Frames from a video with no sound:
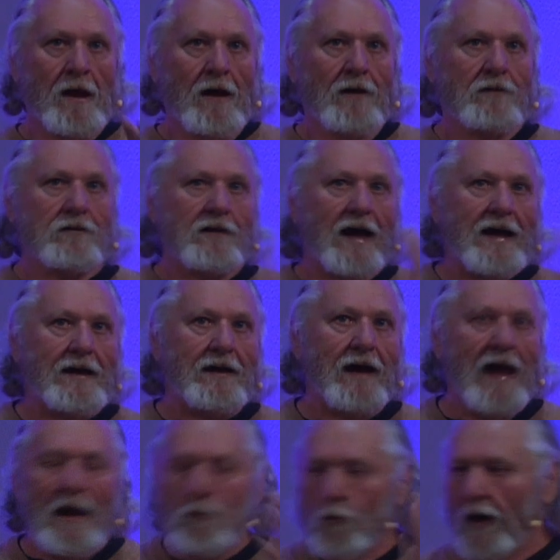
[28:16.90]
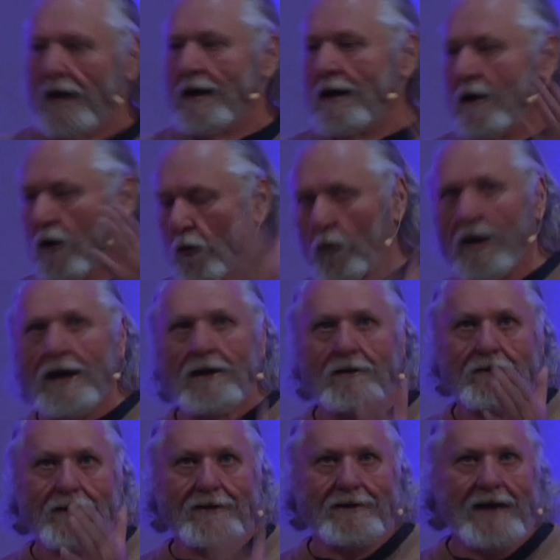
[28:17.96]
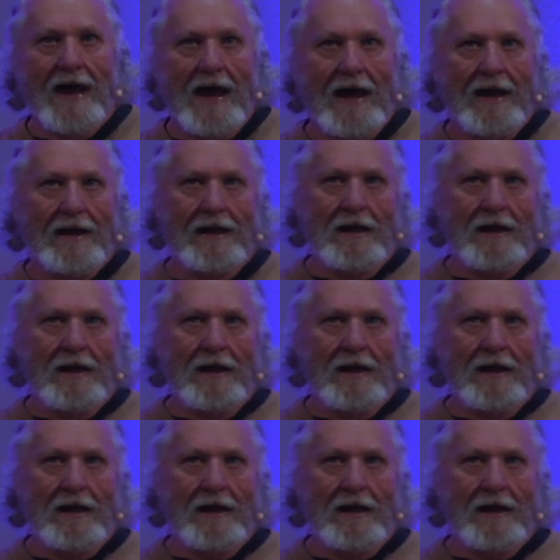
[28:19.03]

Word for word: Like a wedding ring today,